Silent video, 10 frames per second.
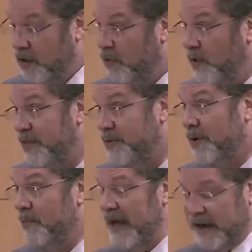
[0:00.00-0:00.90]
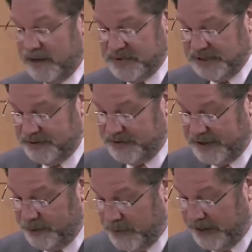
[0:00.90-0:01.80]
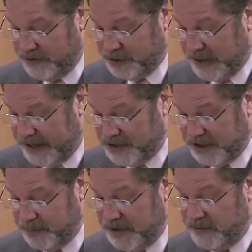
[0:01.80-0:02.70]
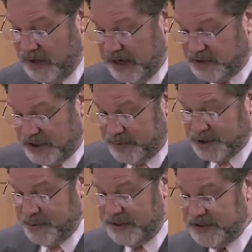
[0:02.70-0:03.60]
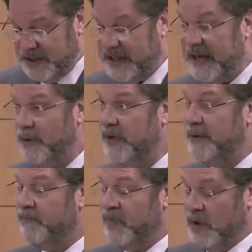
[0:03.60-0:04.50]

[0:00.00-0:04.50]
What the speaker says: went through a bankruptcy, it was rather tragic, but subsequent to that, we